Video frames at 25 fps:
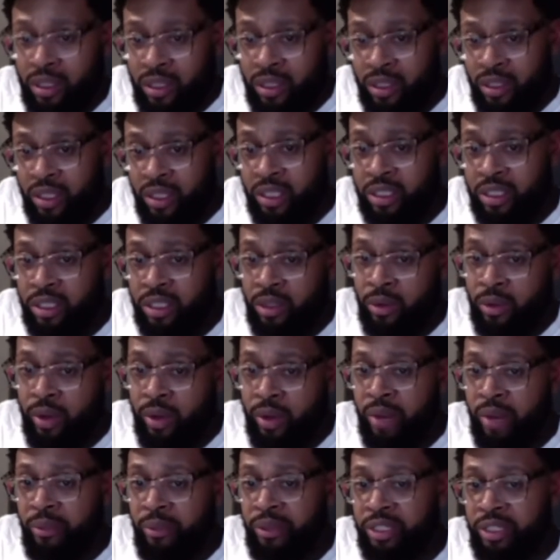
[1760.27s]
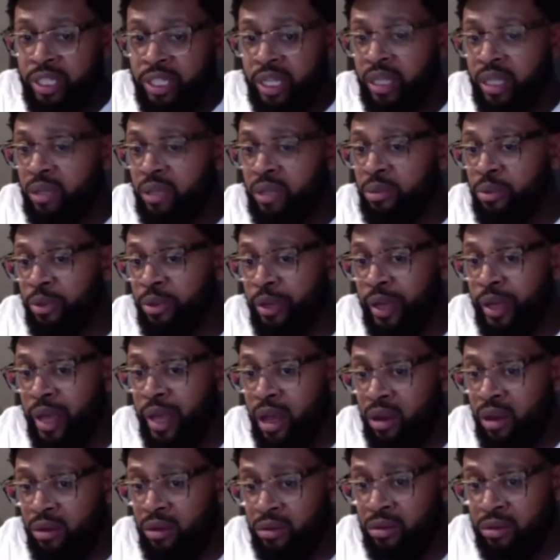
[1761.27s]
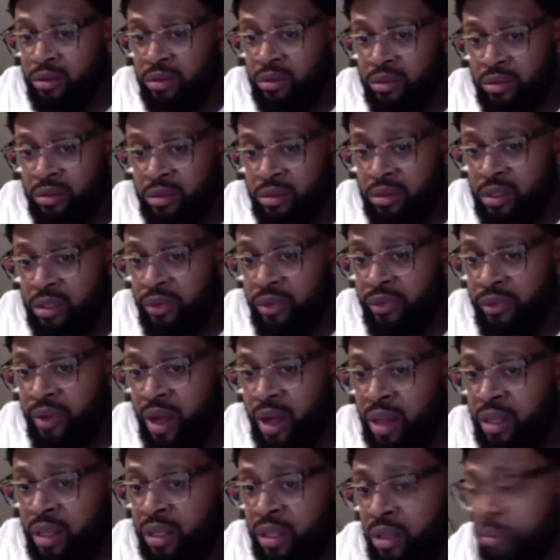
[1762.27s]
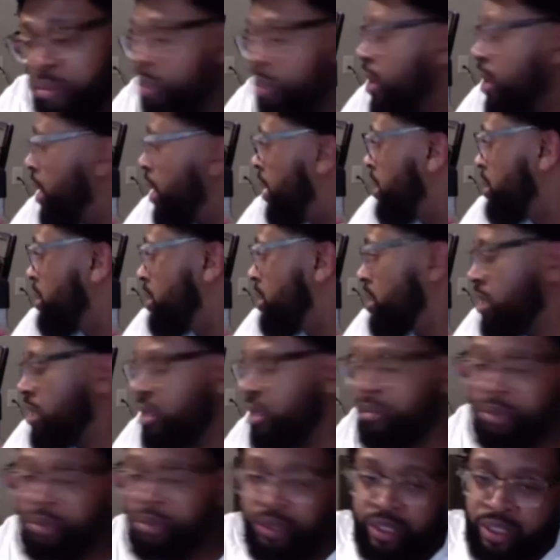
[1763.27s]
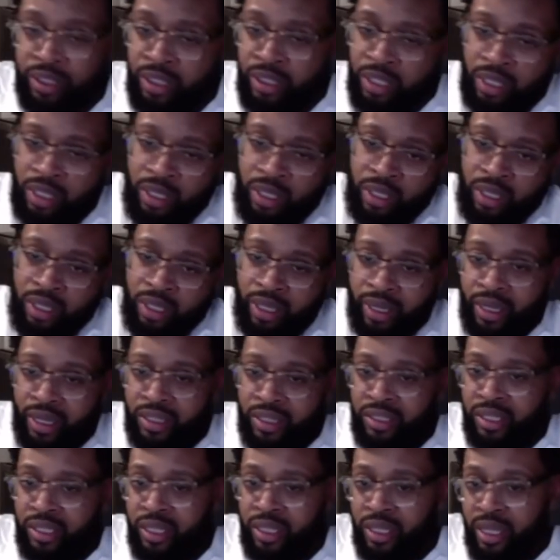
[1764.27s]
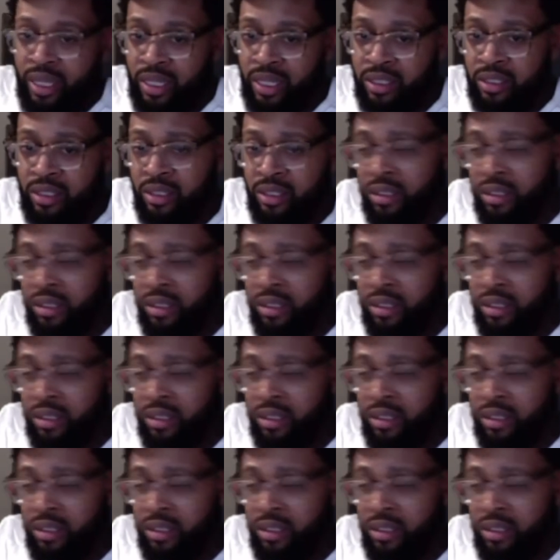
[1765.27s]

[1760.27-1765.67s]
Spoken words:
Instagram and check your boy out and, follow the page and shit. But like I said, that's